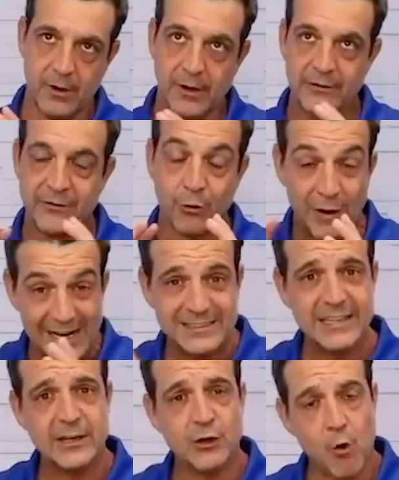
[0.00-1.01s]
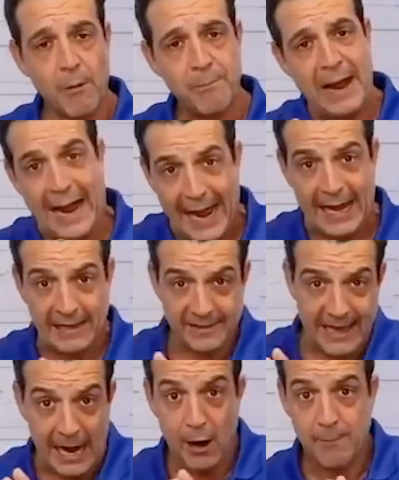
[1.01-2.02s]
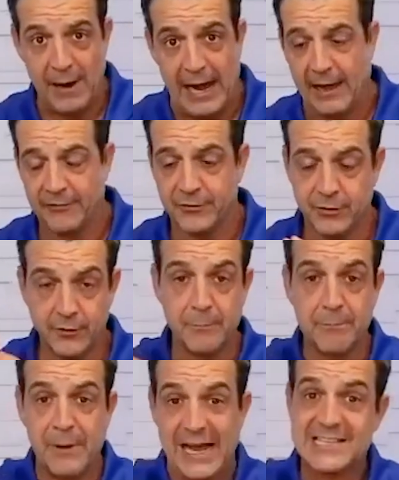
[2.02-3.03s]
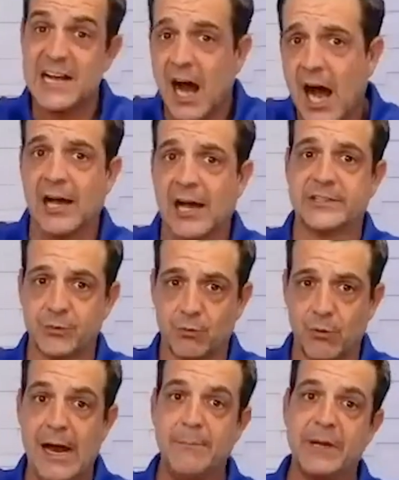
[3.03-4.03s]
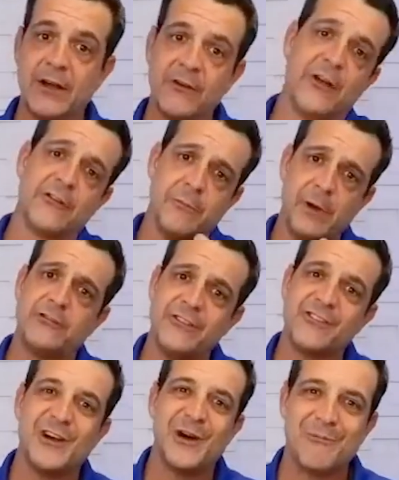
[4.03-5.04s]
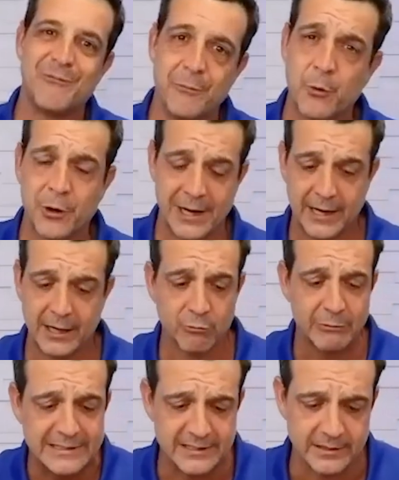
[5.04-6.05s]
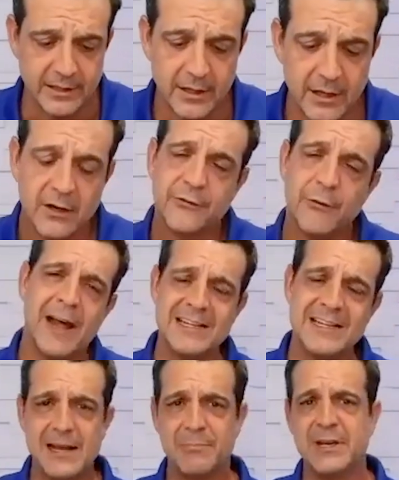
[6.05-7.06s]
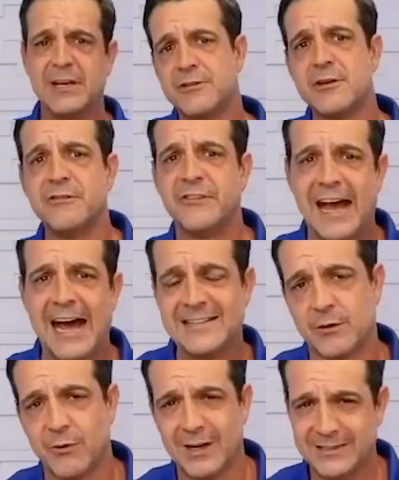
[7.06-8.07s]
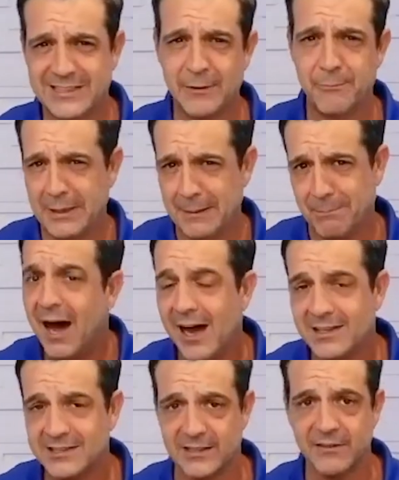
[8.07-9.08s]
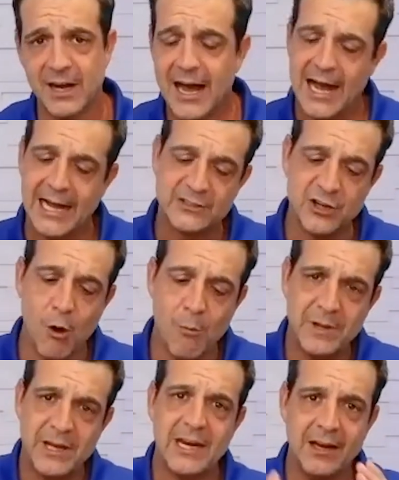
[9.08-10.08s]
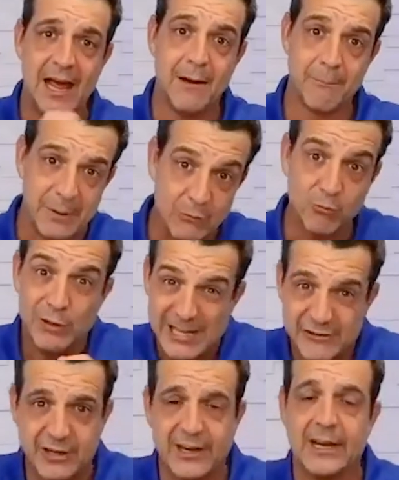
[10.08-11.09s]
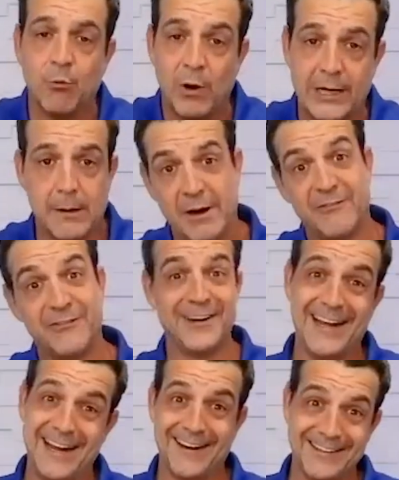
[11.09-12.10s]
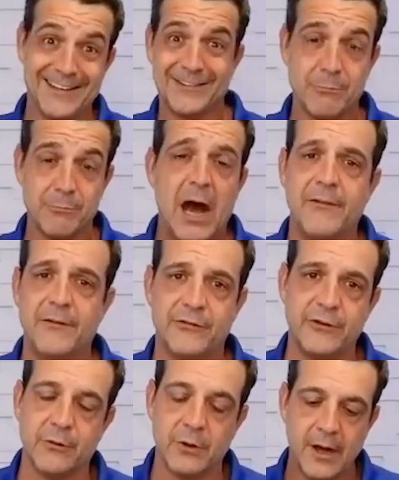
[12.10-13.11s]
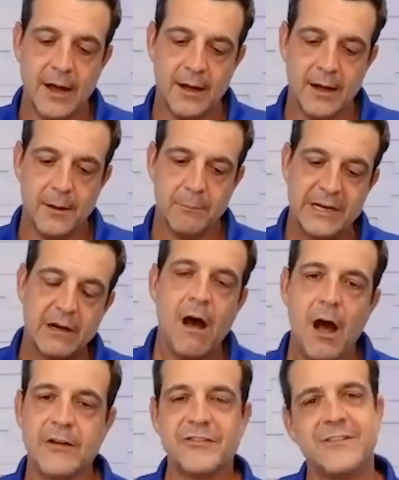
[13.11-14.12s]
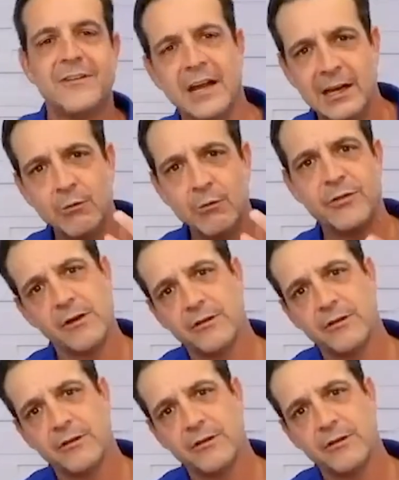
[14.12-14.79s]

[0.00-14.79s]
directing your path, our path, to the best us, right? Because those emotions come from an organic reason. So when I say be enthusiastic, when I say be positive, I don't mean be rigid and wake up every day like nothing bothers you because dealing with those